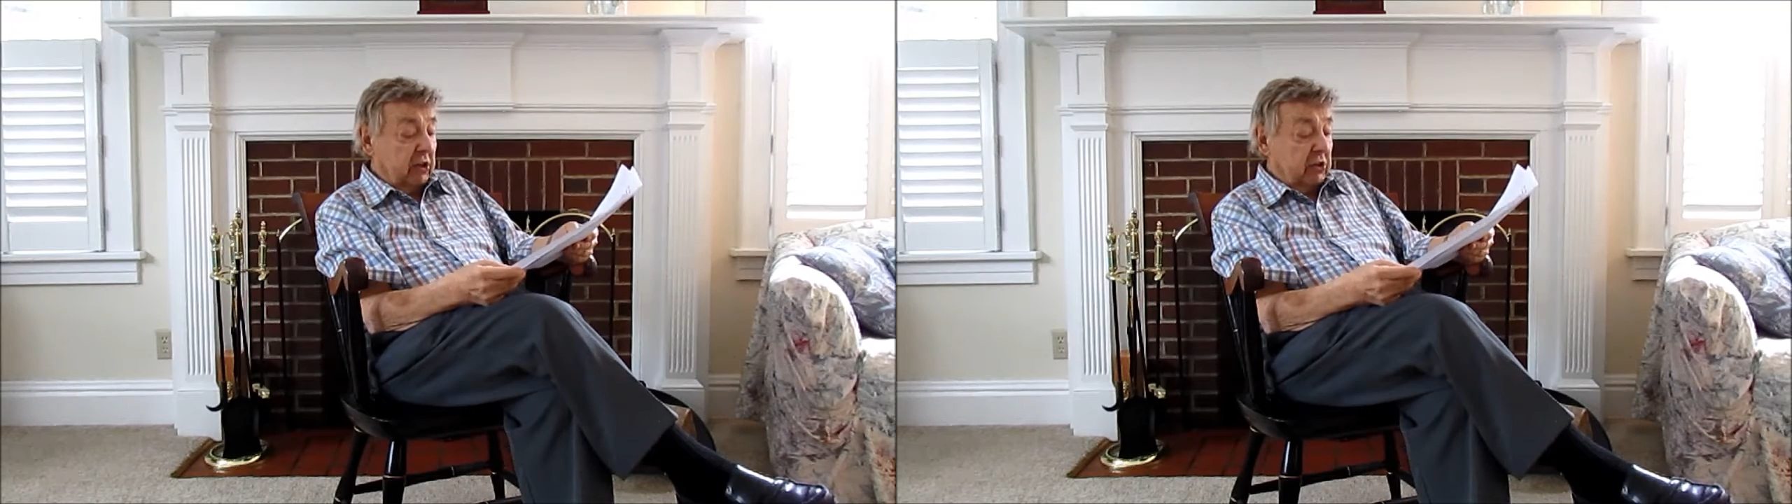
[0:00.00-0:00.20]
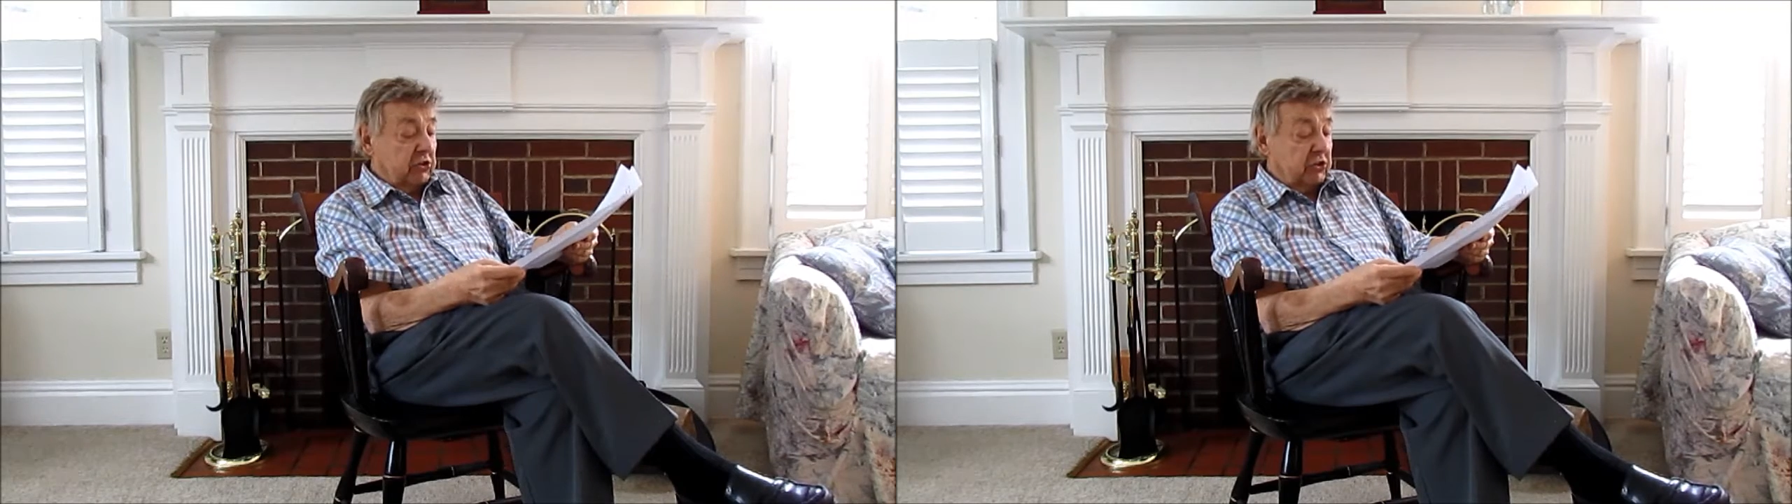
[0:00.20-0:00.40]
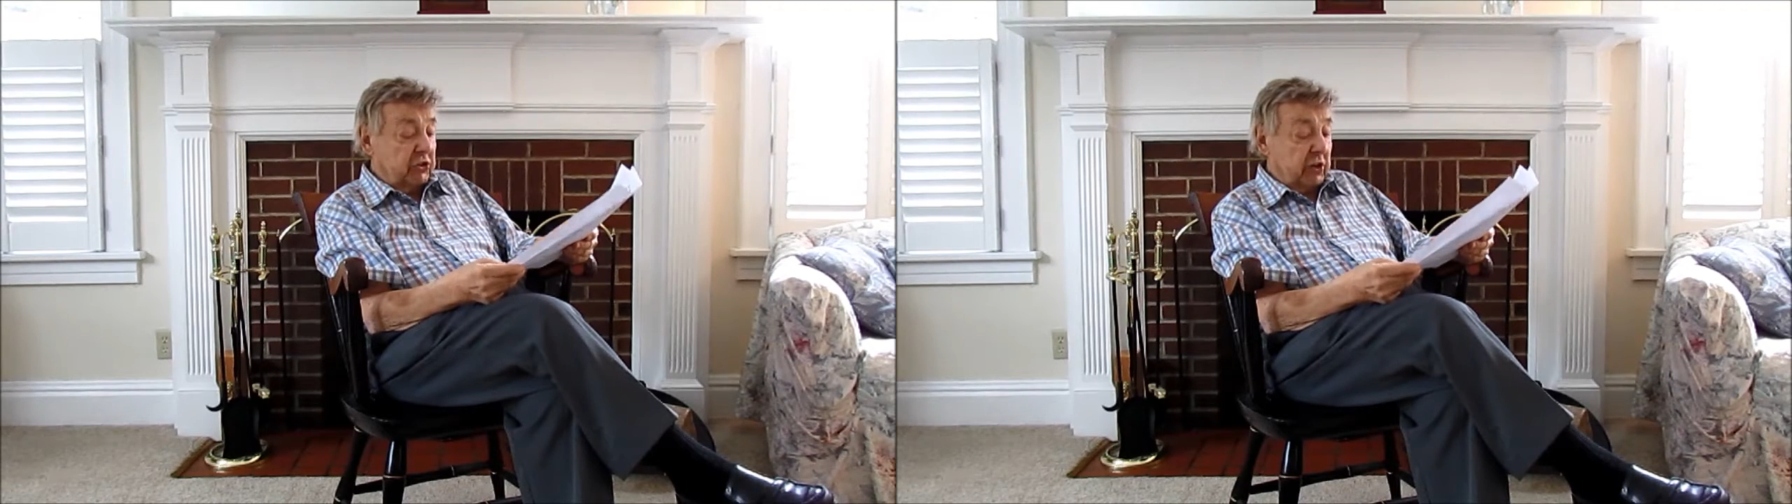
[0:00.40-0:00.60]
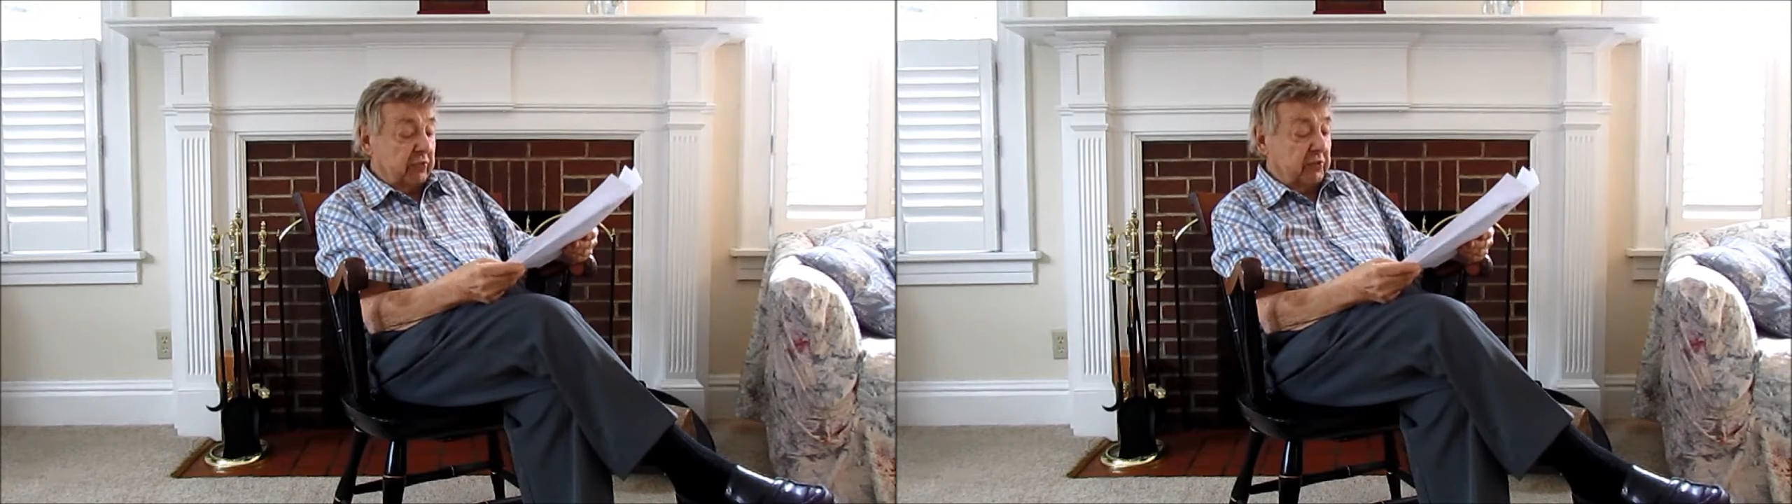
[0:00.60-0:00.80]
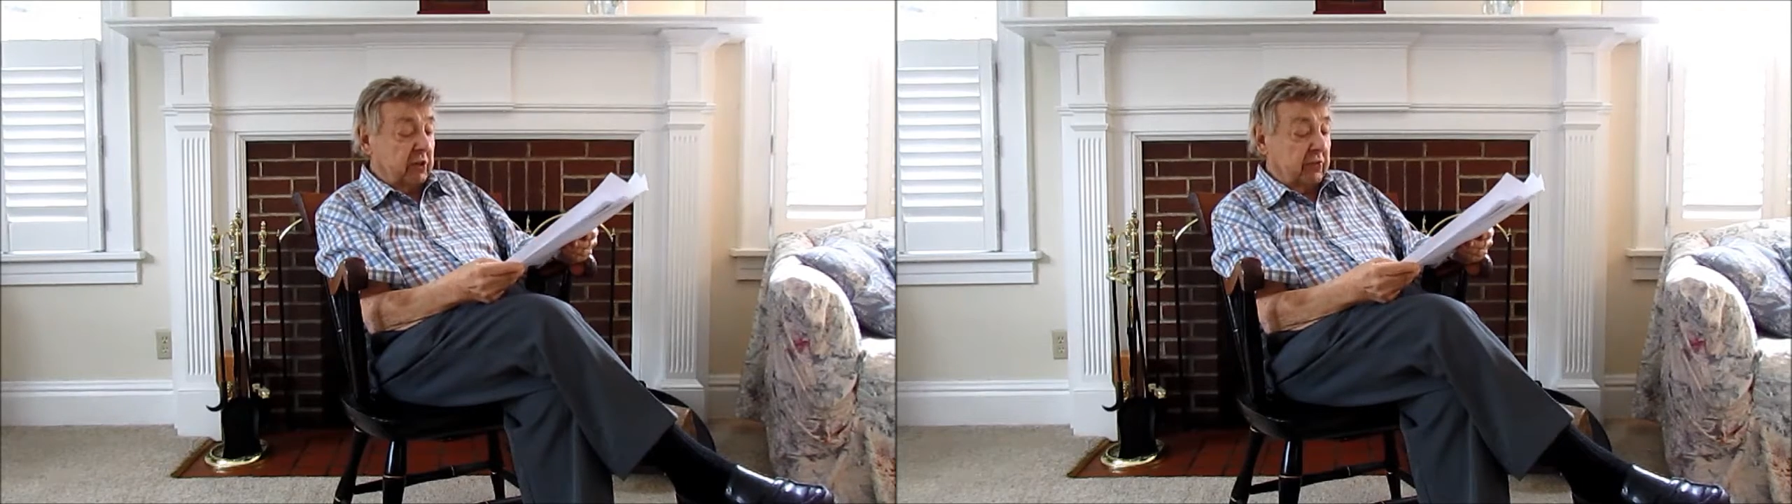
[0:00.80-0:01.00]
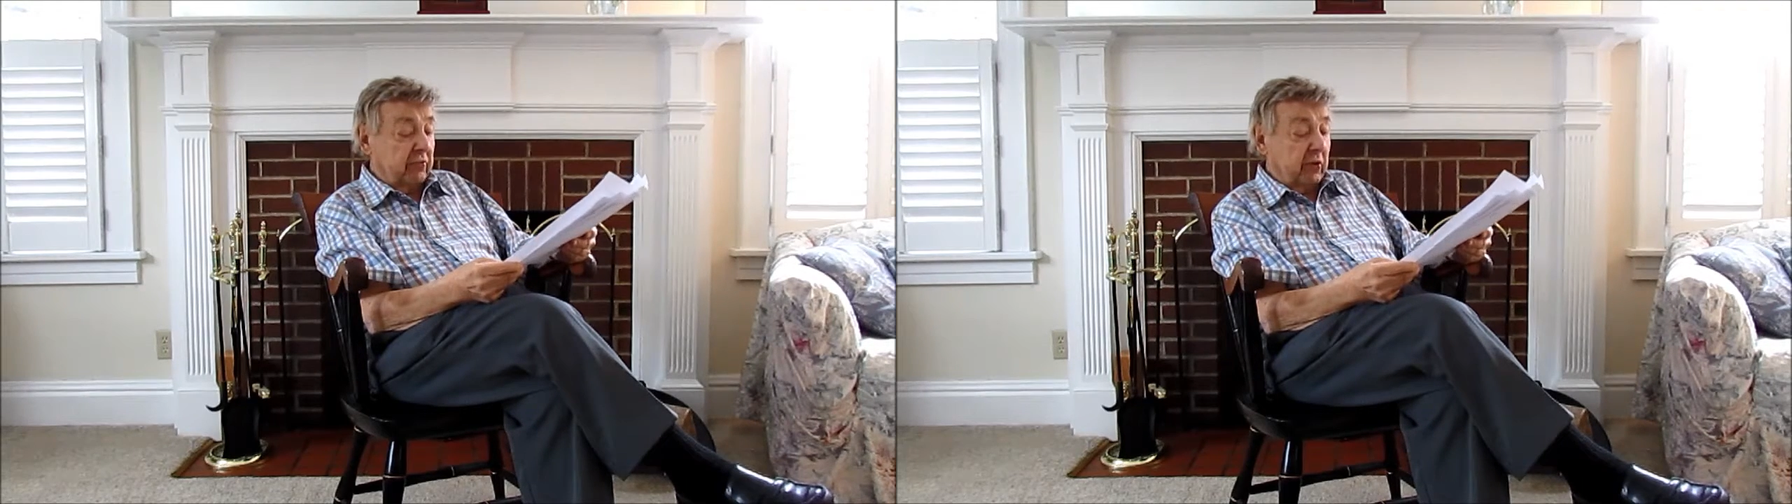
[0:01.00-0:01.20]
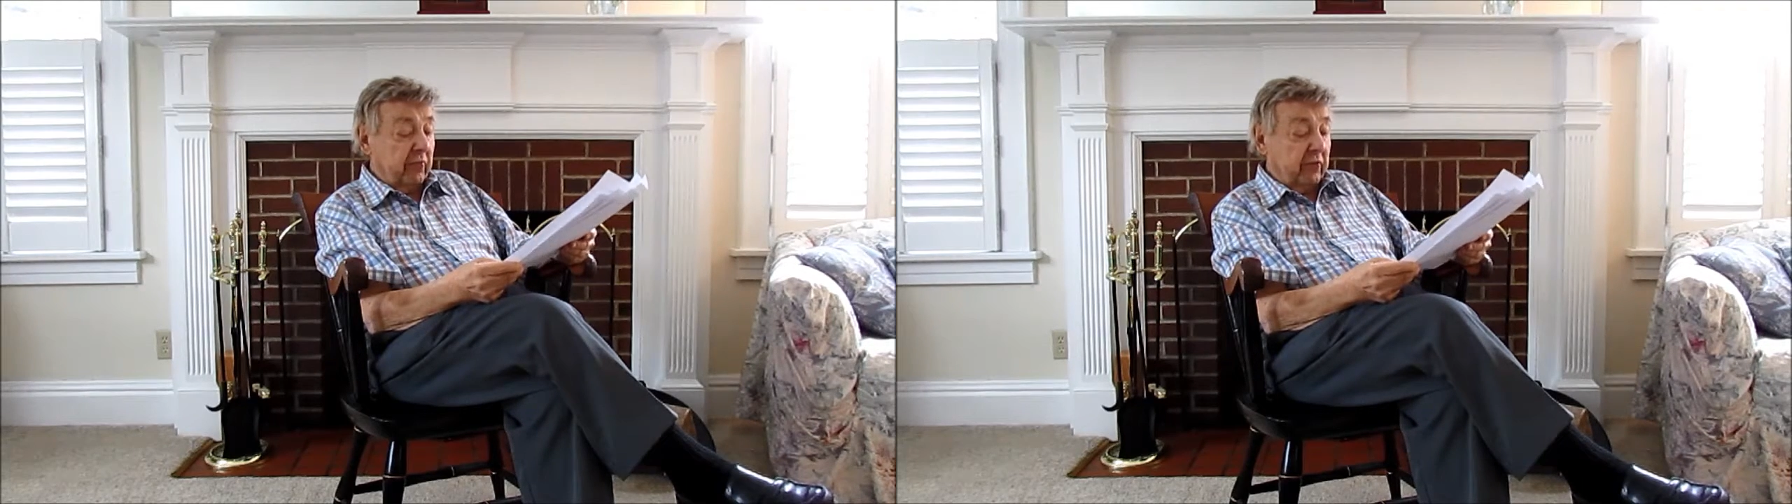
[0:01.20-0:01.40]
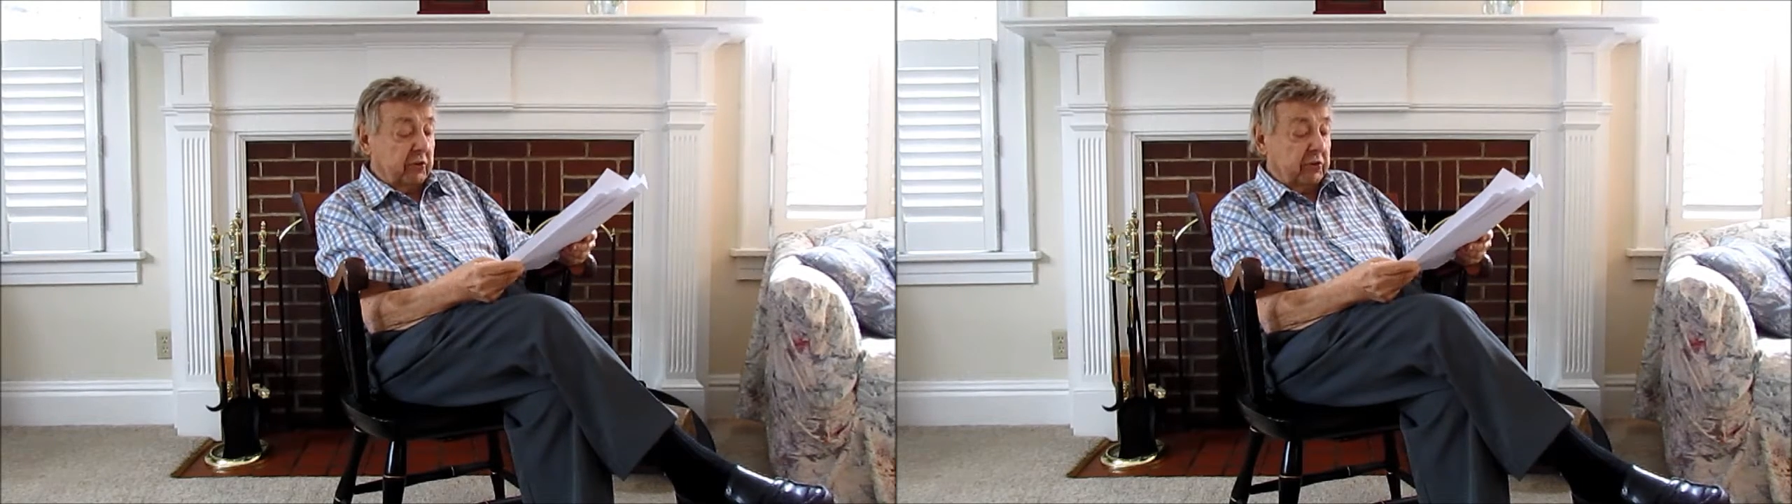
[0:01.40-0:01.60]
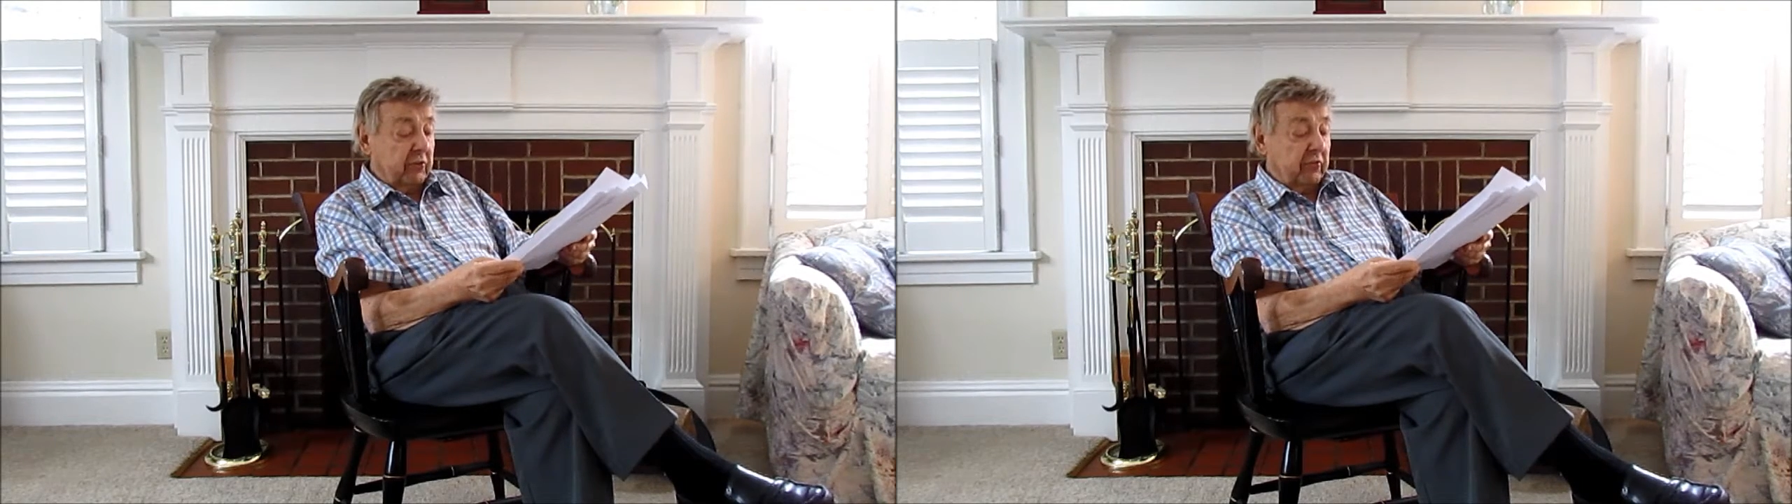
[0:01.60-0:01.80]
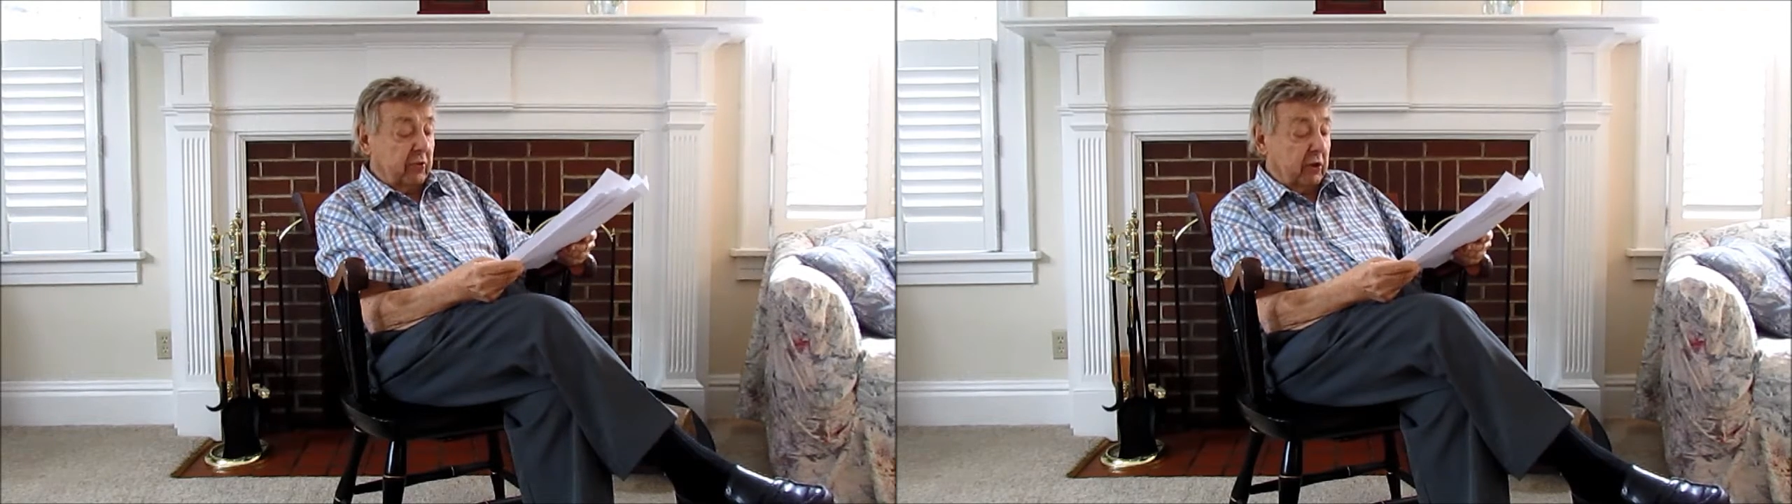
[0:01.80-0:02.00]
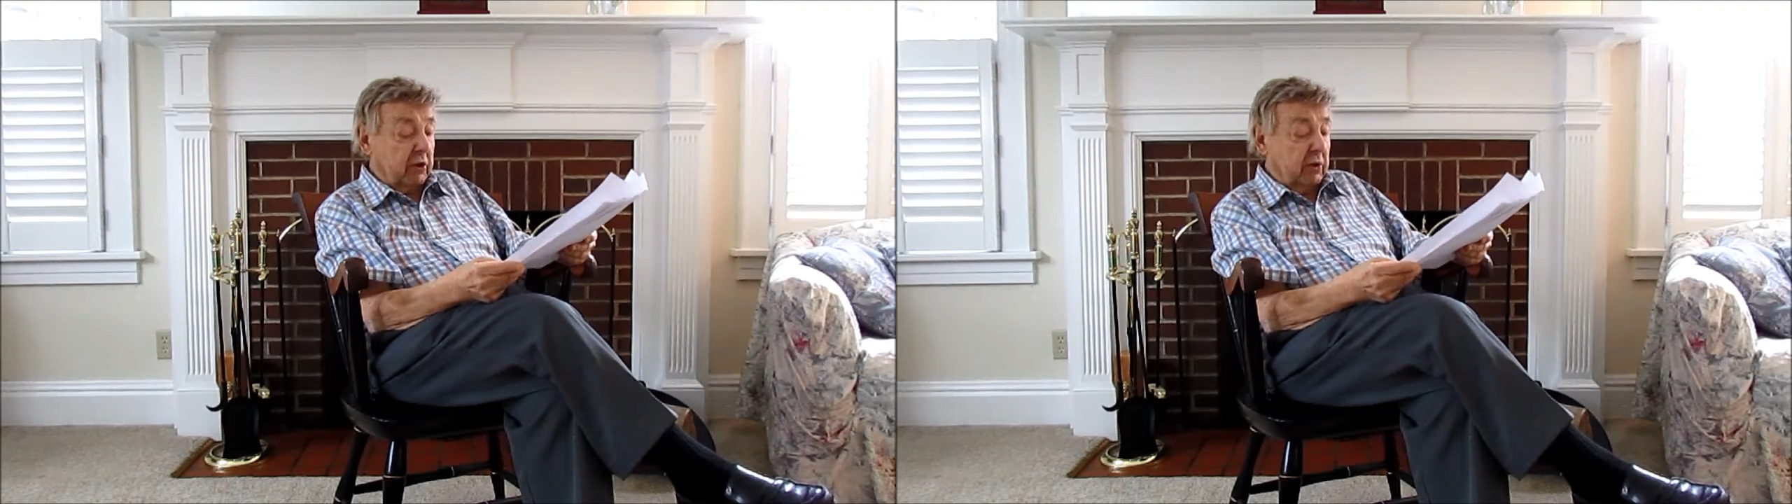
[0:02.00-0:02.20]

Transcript: shifted from foot to foot.